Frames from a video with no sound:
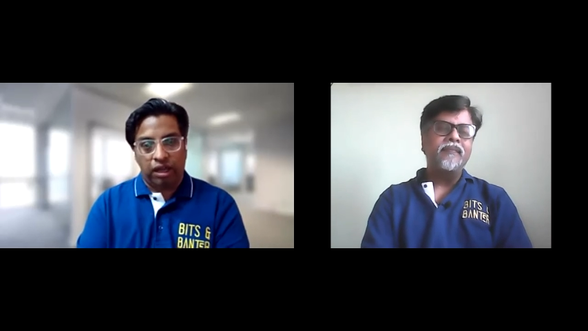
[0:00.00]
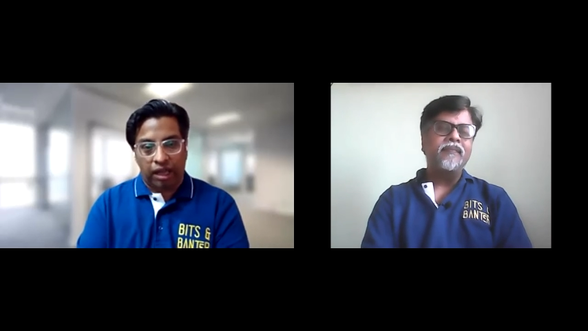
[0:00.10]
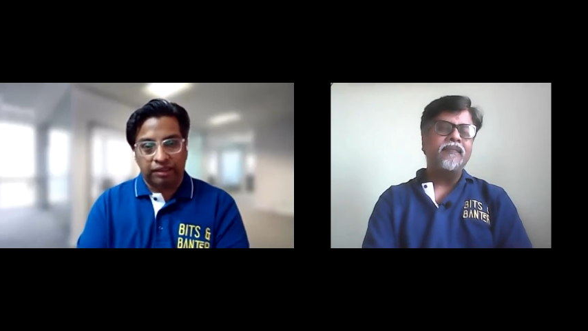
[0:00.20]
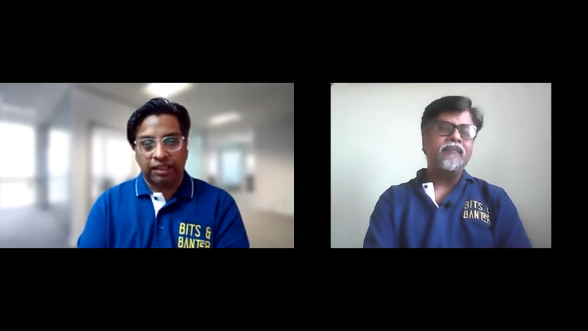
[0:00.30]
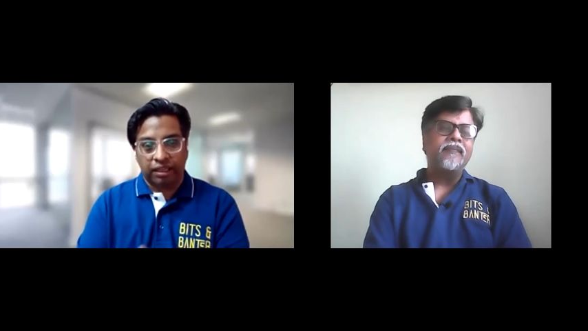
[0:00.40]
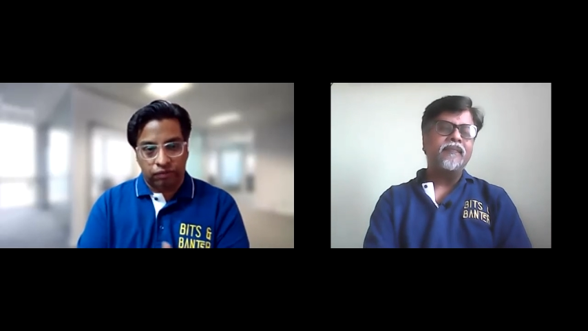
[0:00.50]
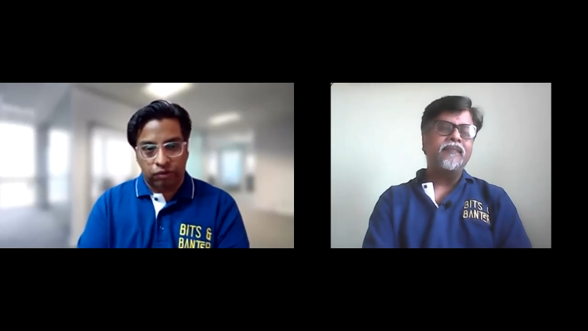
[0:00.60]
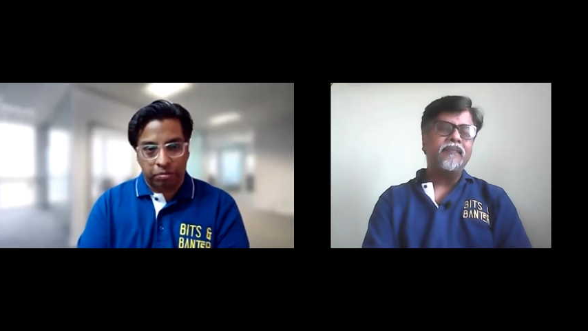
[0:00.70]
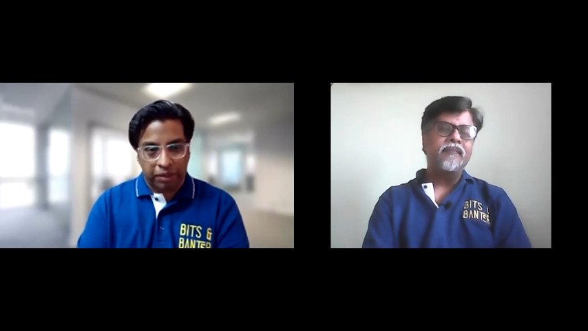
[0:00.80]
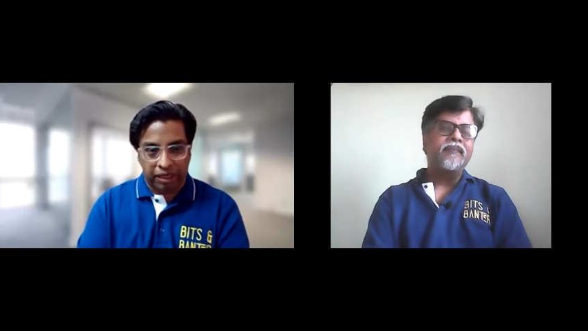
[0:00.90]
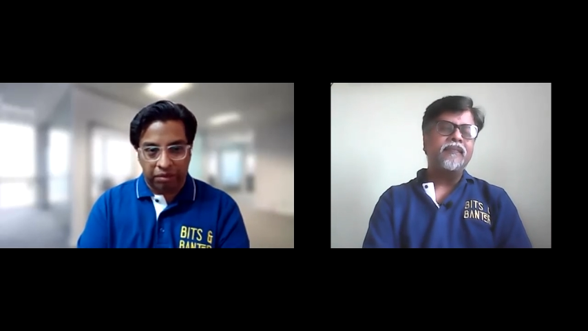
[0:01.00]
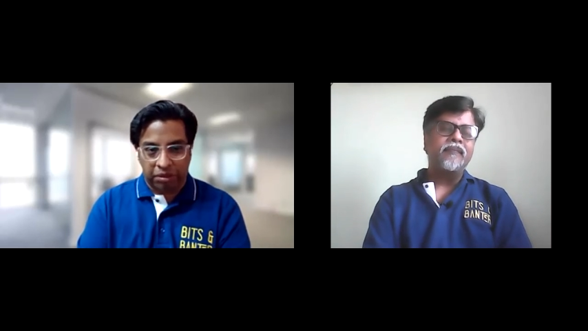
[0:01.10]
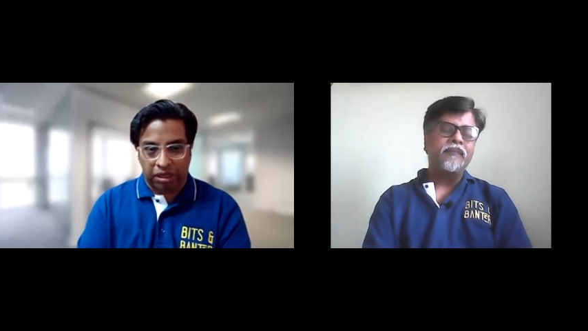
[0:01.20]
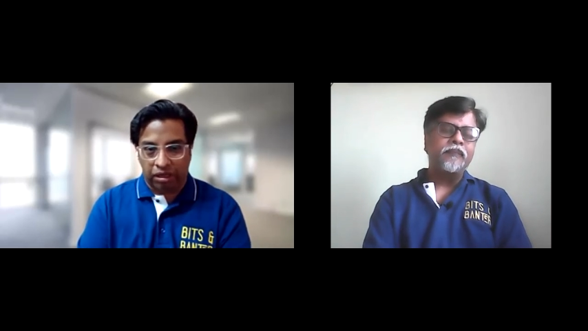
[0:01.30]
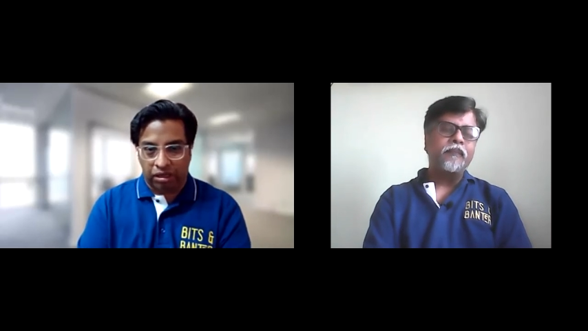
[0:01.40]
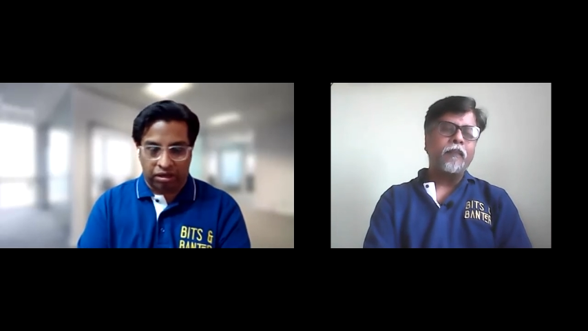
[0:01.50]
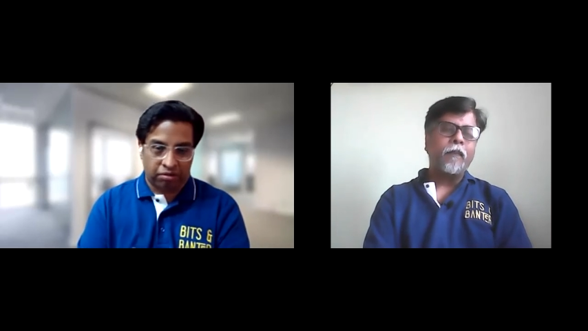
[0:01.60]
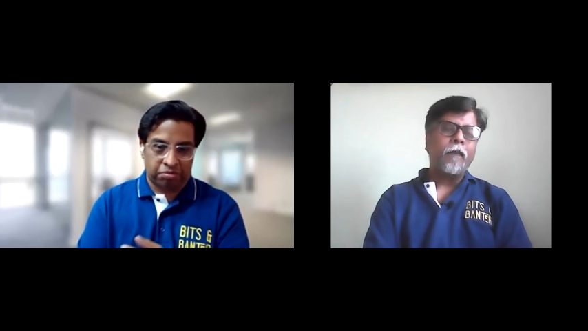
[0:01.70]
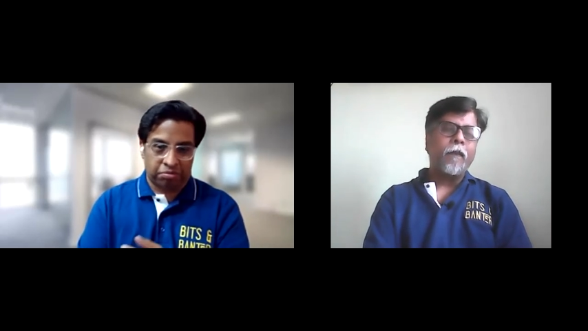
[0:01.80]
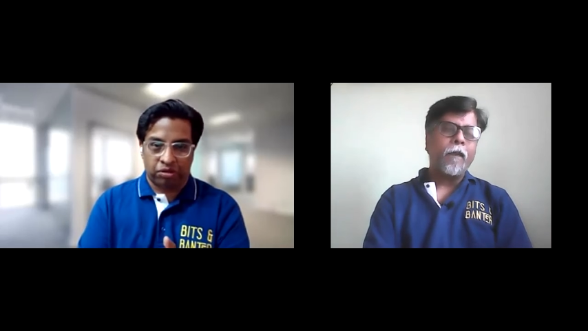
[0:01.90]
Speaker 1: I think it would be uh,
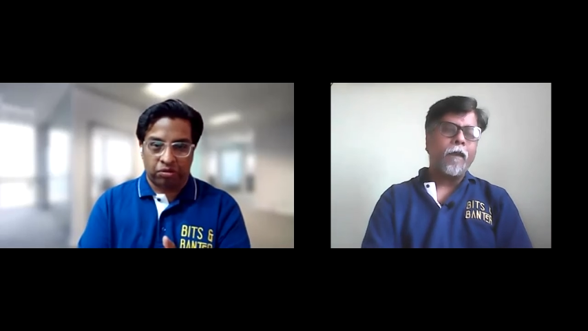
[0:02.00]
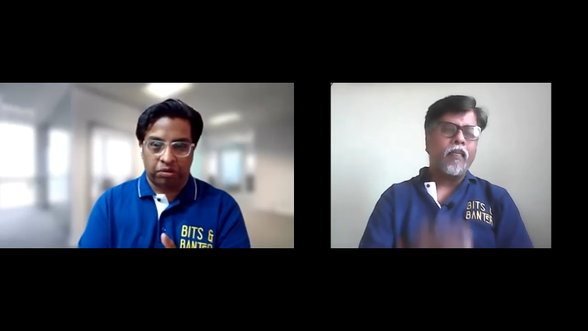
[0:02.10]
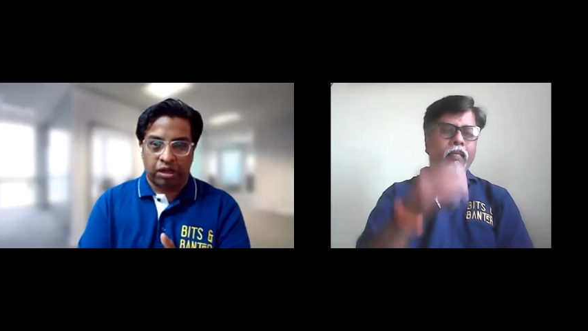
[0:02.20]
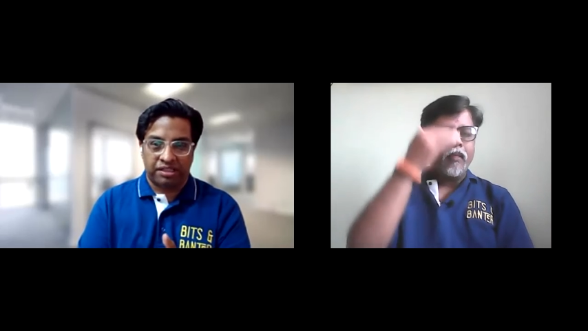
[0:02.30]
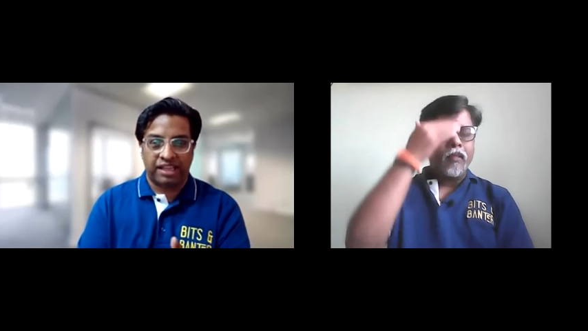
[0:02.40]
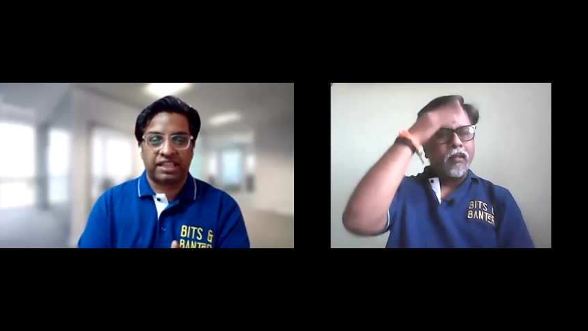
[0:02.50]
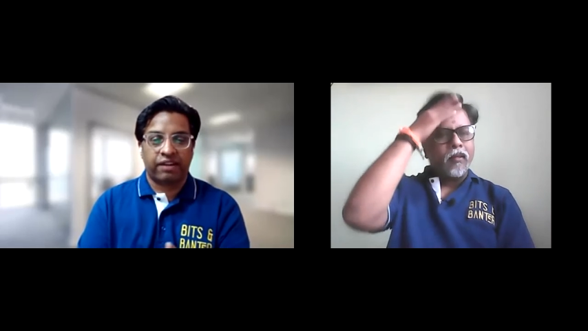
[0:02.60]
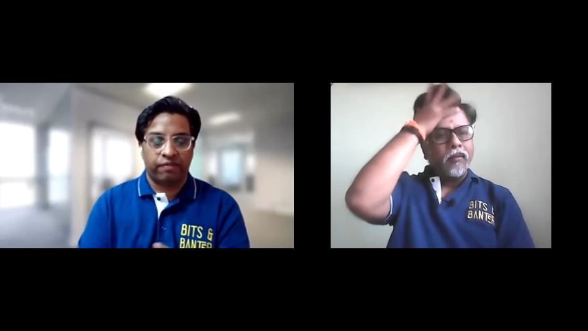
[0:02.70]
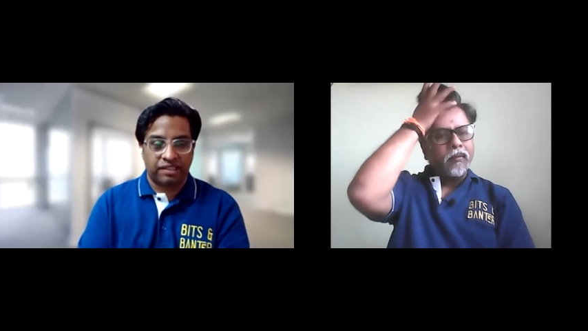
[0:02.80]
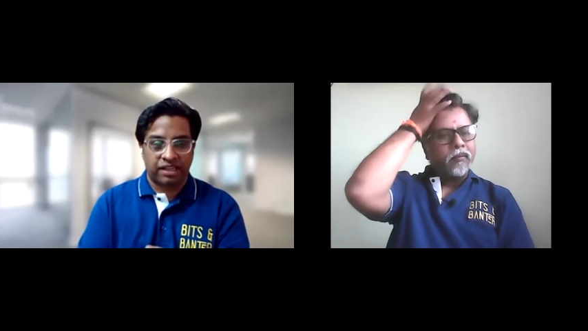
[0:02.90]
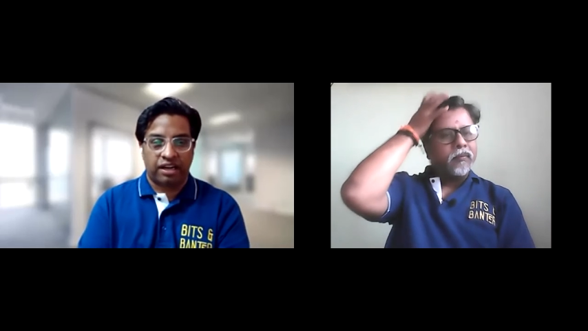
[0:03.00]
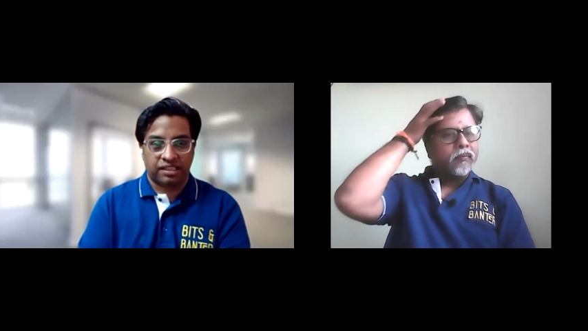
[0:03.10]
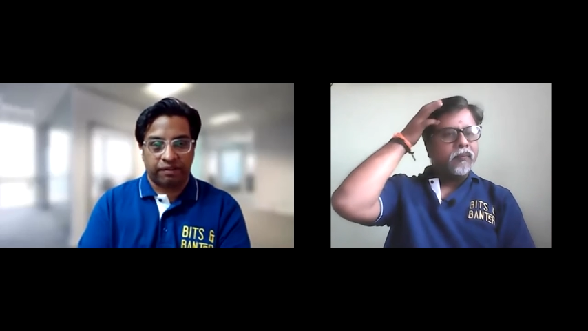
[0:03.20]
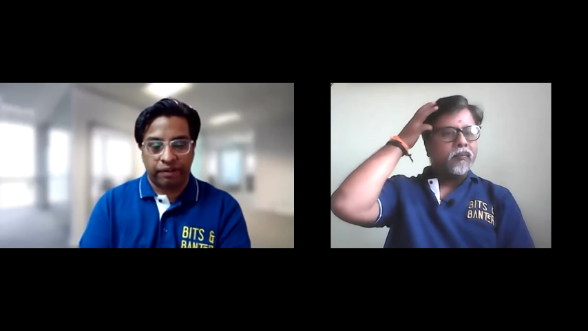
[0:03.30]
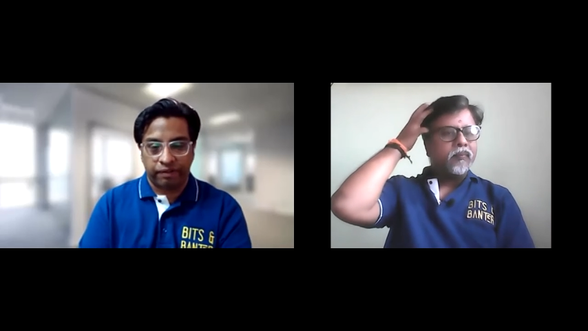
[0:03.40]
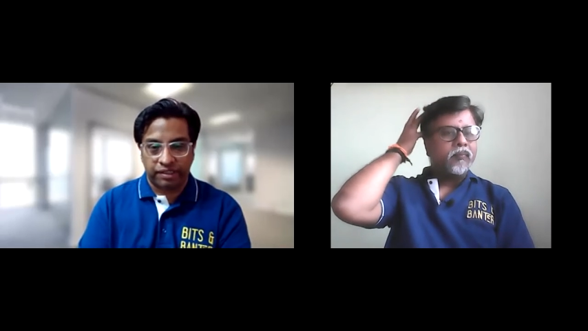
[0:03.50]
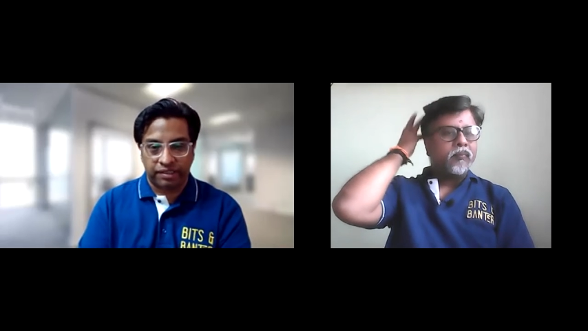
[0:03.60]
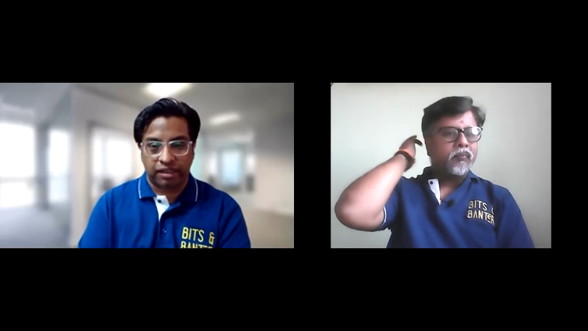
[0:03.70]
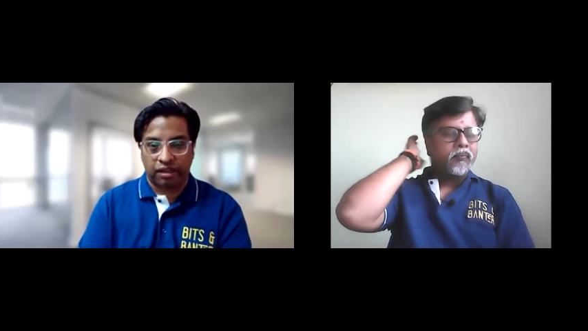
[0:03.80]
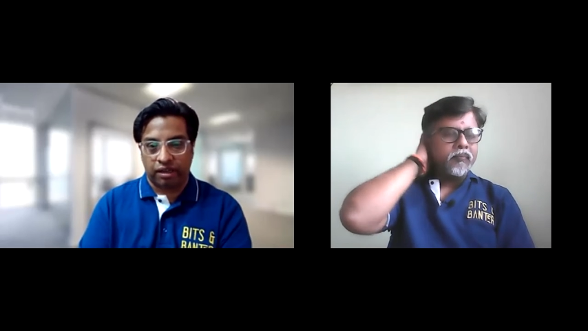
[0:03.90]
you know uh, C S K will start as the
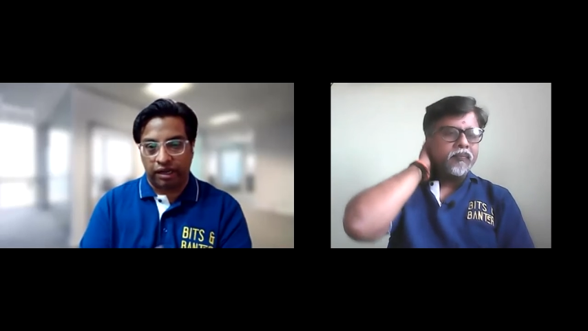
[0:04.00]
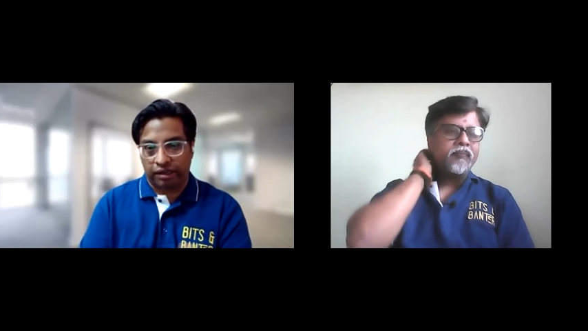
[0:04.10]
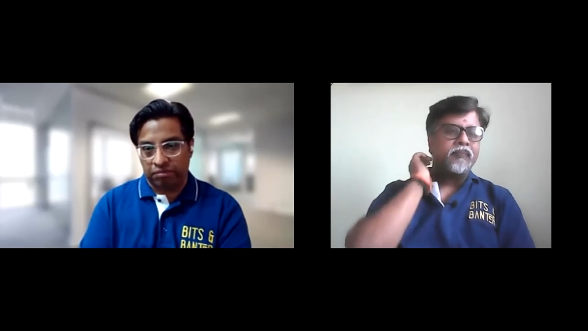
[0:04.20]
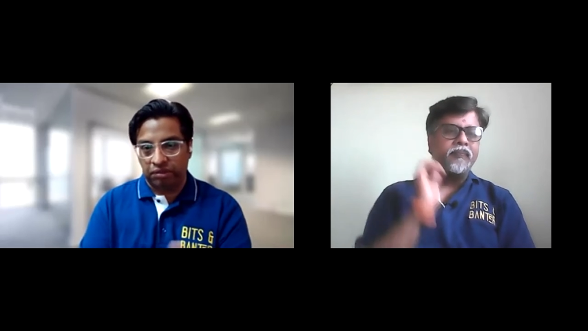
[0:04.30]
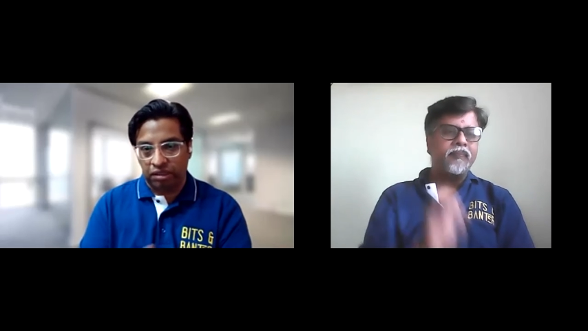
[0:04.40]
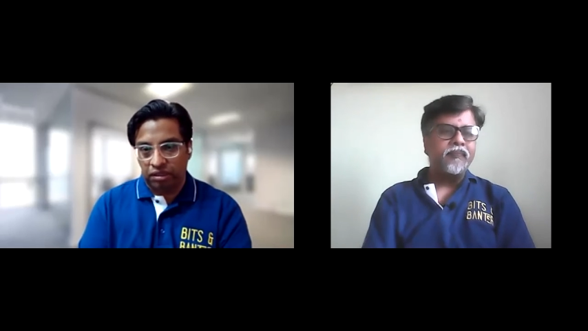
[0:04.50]
favorites, uh, and